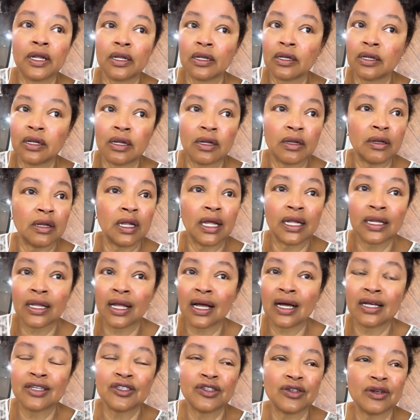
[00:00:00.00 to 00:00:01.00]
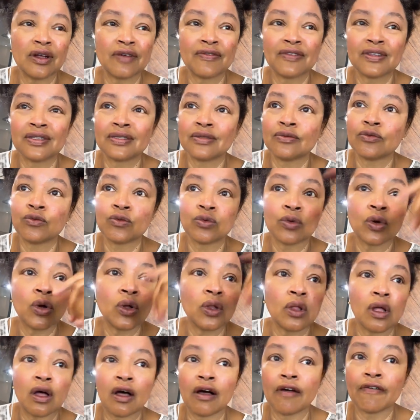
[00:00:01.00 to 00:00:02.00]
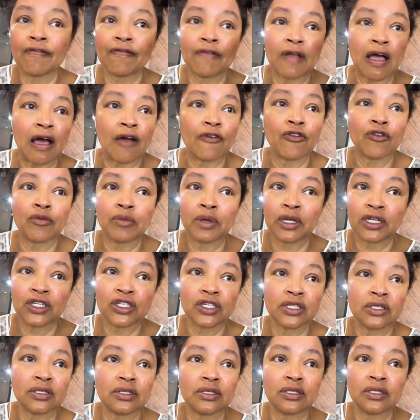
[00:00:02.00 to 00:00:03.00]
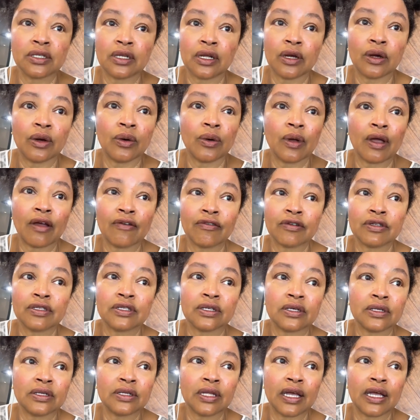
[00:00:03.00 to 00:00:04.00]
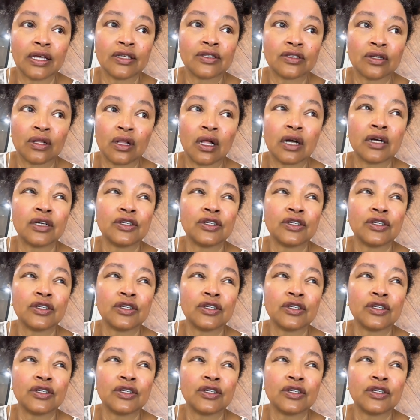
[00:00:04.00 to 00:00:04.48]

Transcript: But and guys, you don't have to roll off affirmations, you know, every single day.